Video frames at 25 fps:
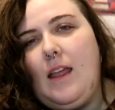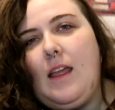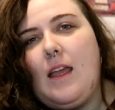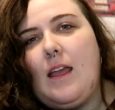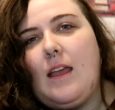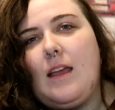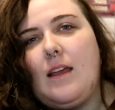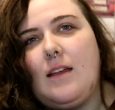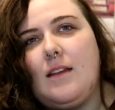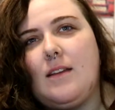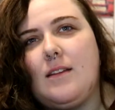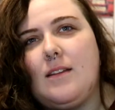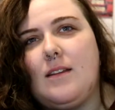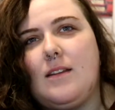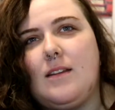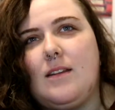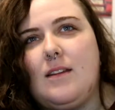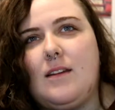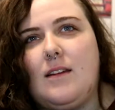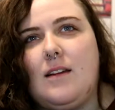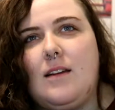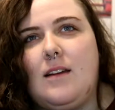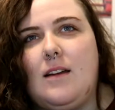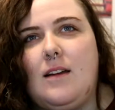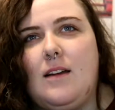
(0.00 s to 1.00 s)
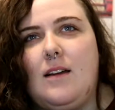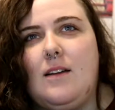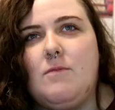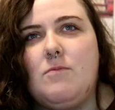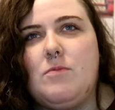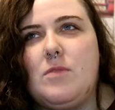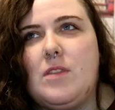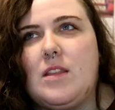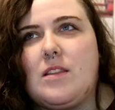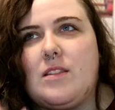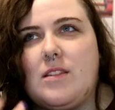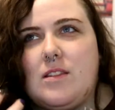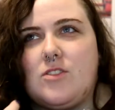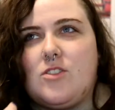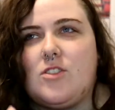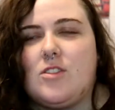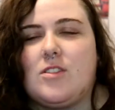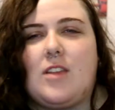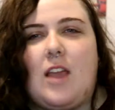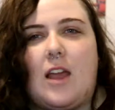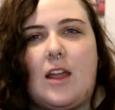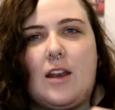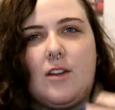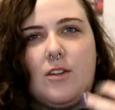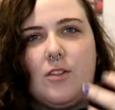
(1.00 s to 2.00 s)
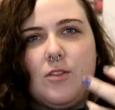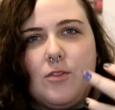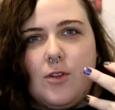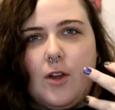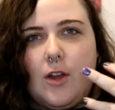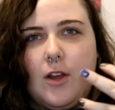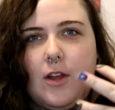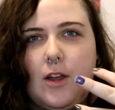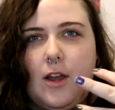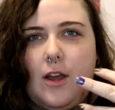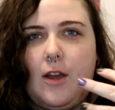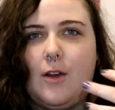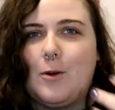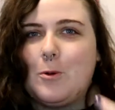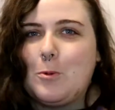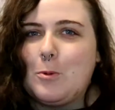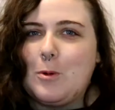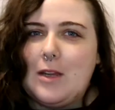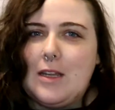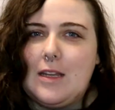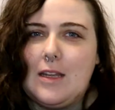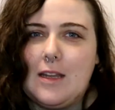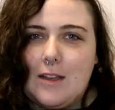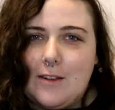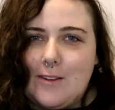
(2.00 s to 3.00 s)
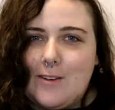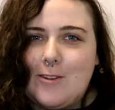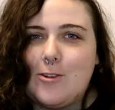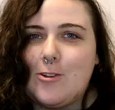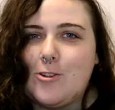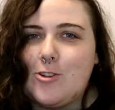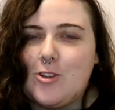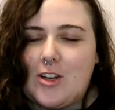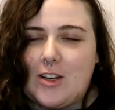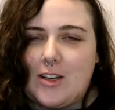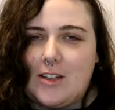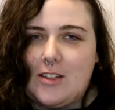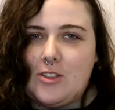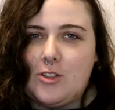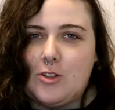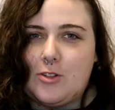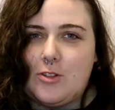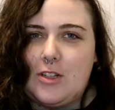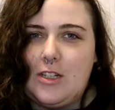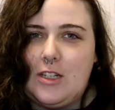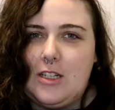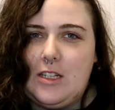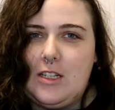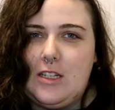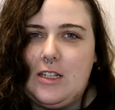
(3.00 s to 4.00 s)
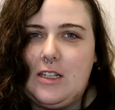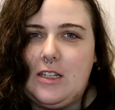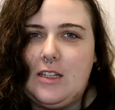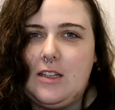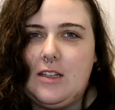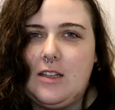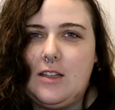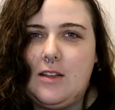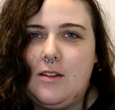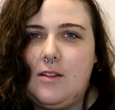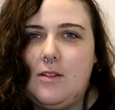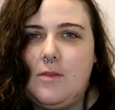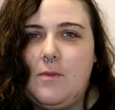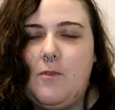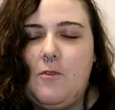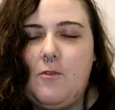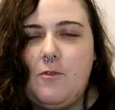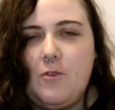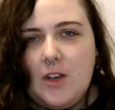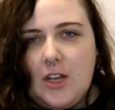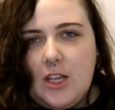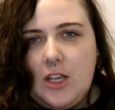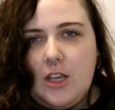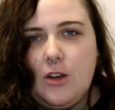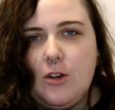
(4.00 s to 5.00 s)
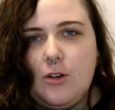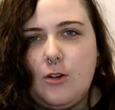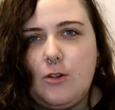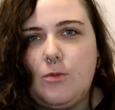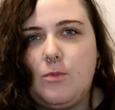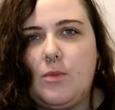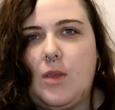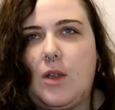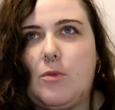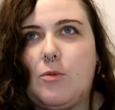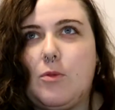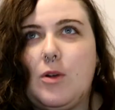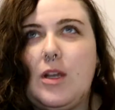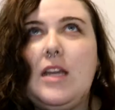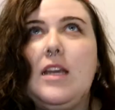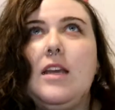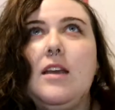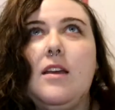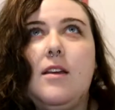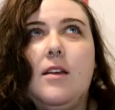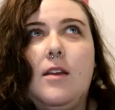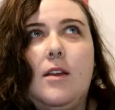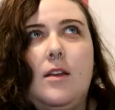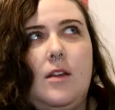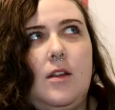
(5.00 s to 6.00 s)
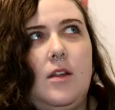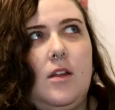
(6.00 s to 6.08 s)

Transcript: And uh, this is just kind of a reintroductory video, a re